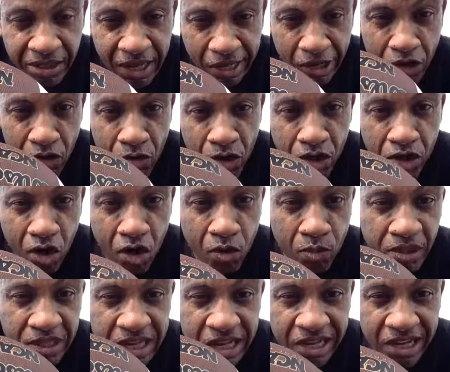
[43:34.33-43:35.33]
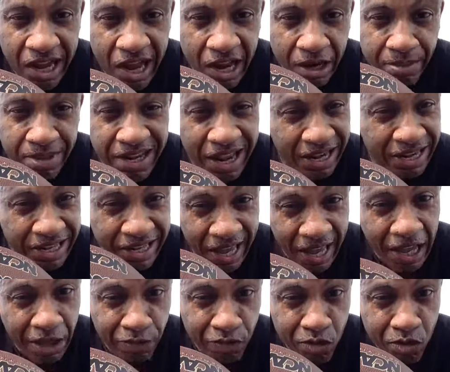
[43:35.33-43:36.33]
that go along with the economy that he
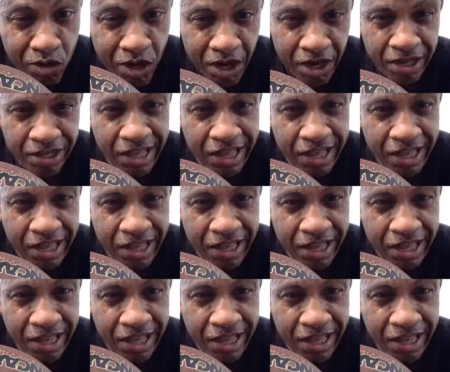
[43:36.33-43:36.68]
gave you,